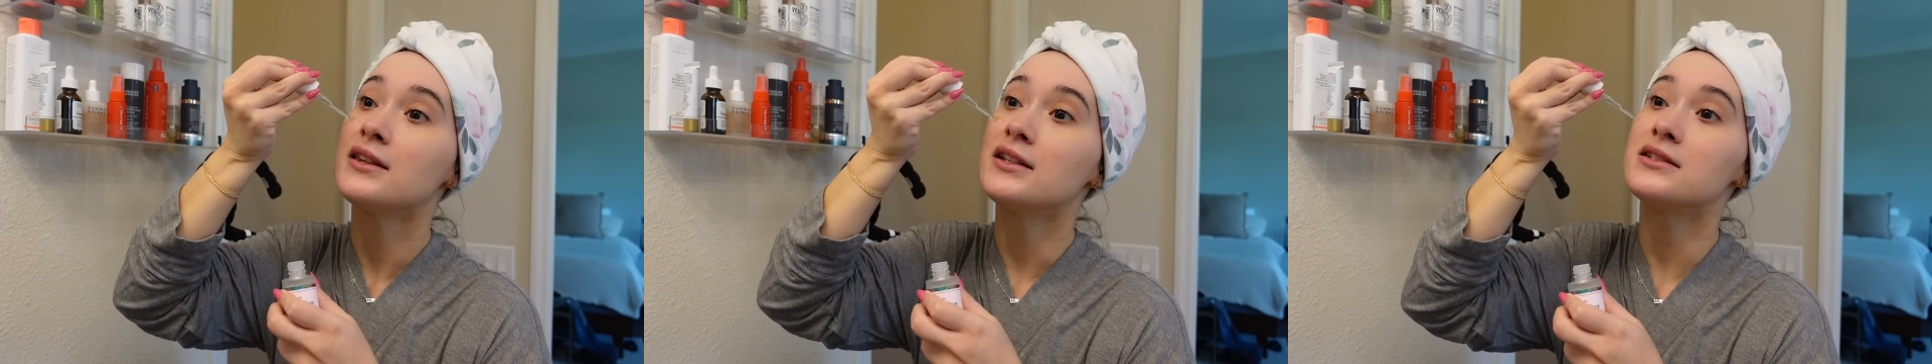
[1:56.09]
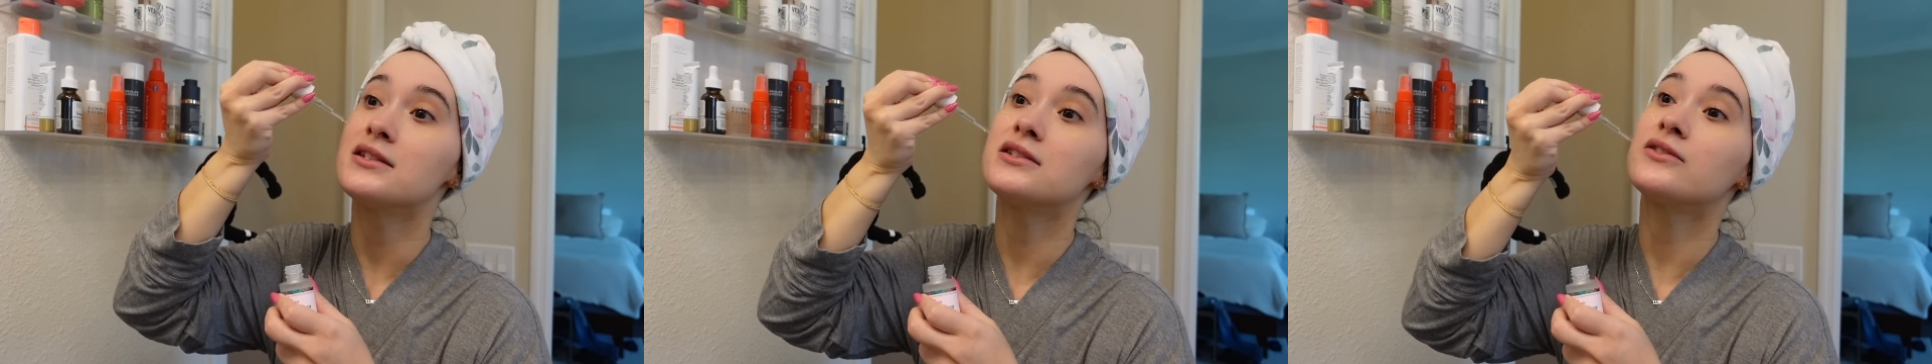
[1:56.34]

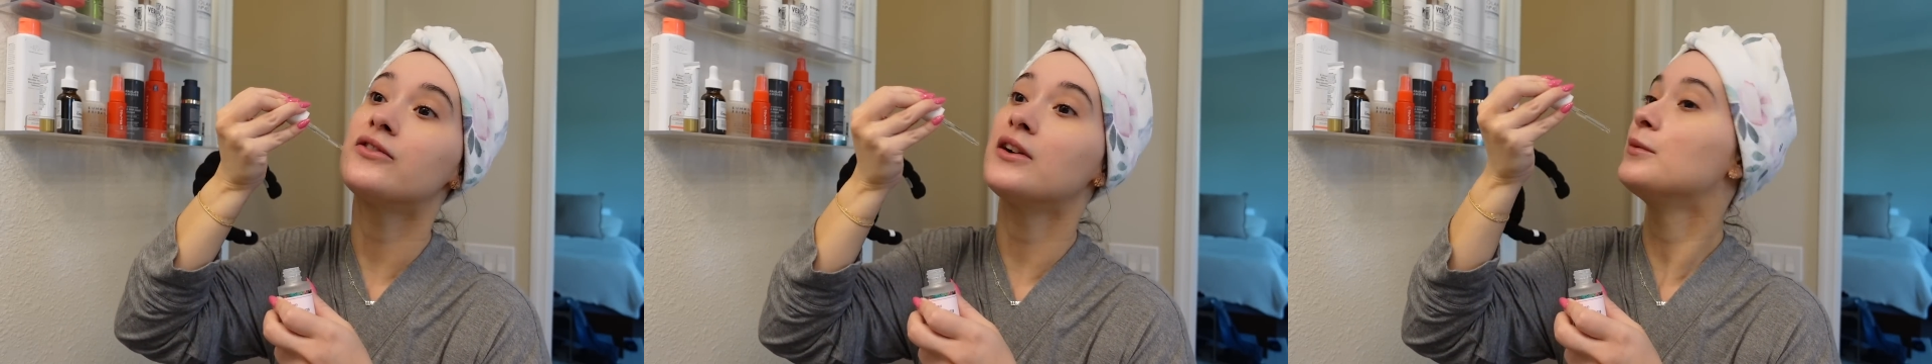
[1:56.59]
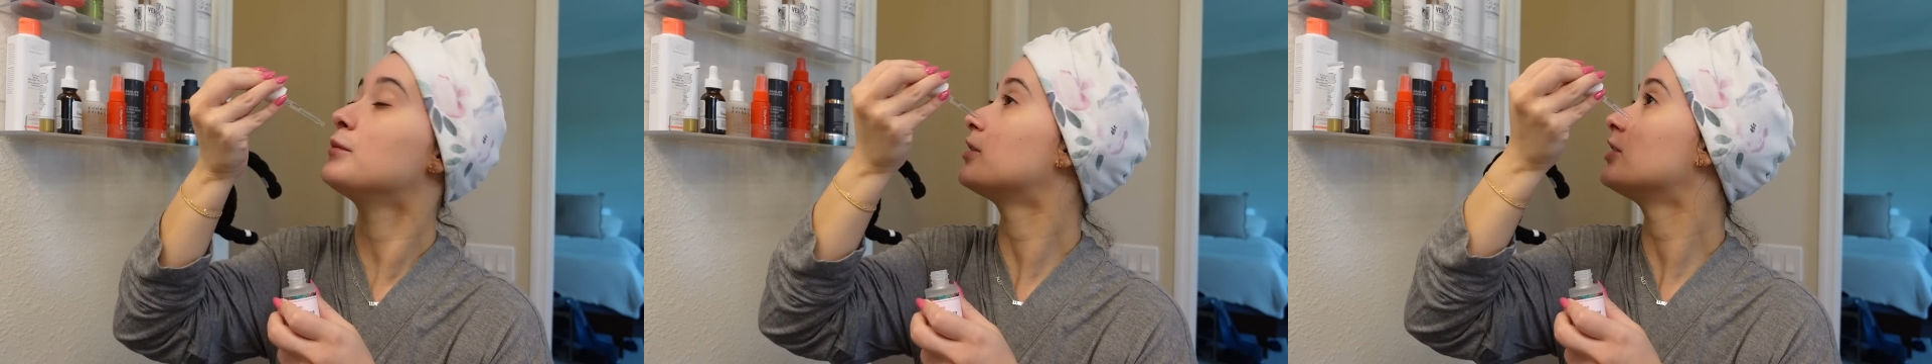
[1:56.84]
This is
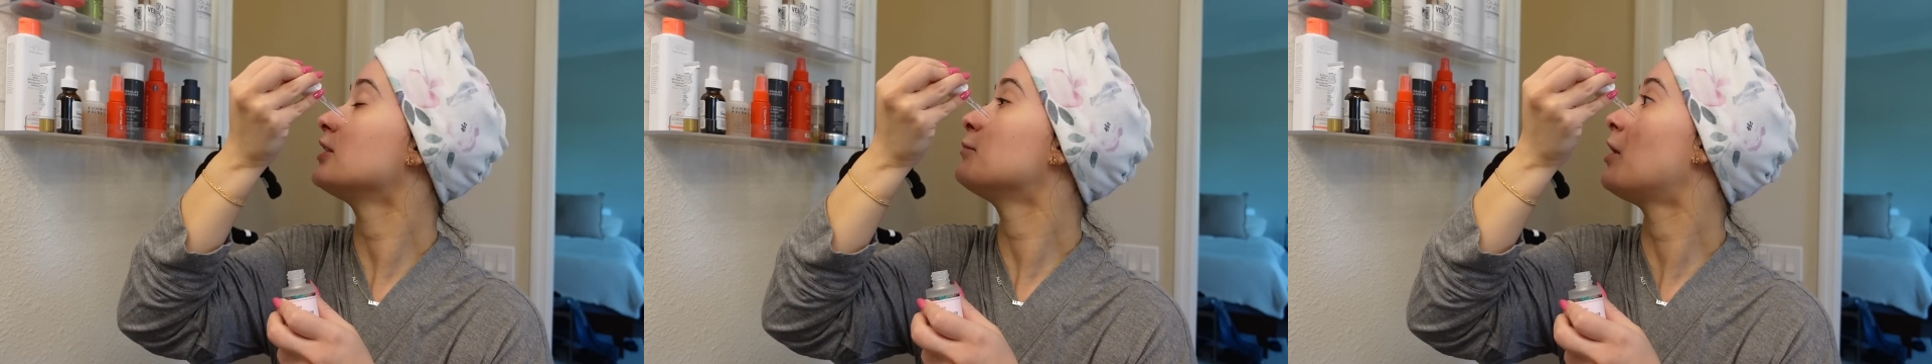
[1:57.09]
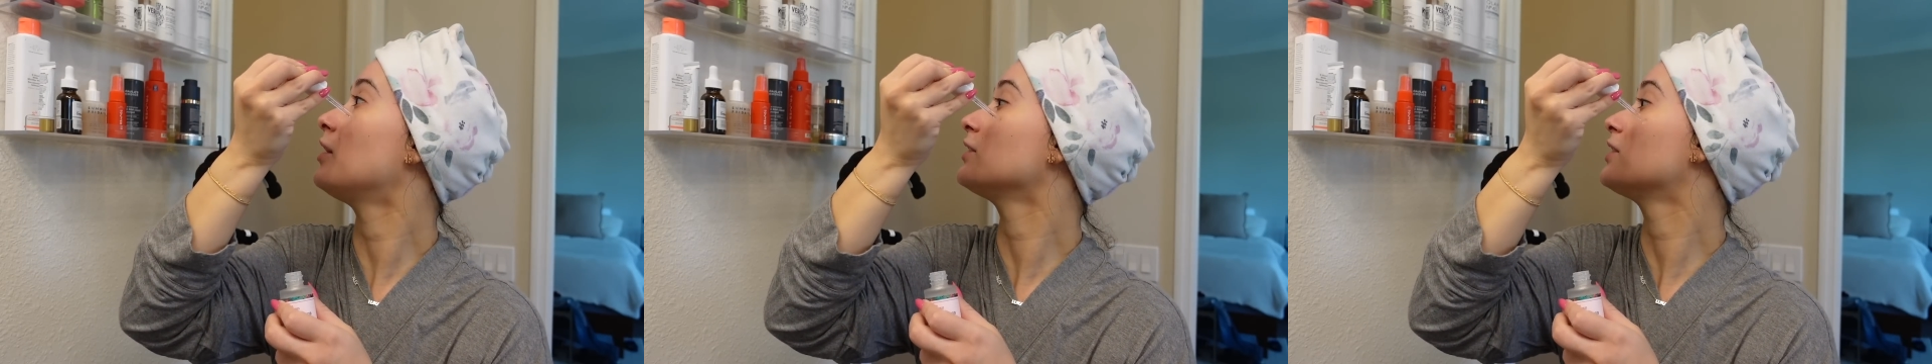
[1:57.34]
from Good
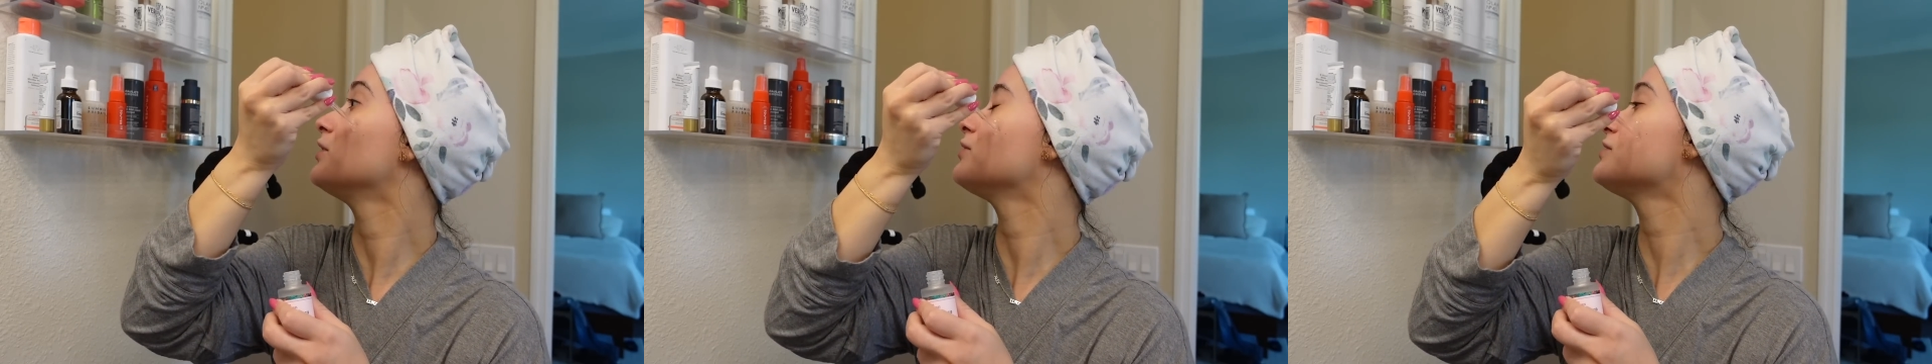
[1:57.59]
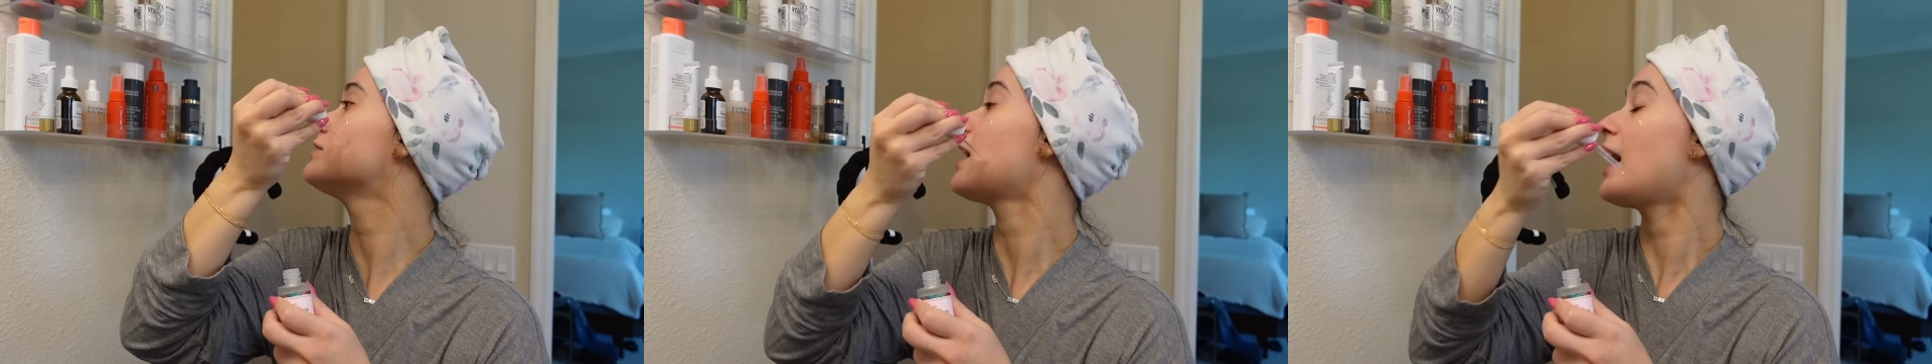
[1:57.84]
Molecules.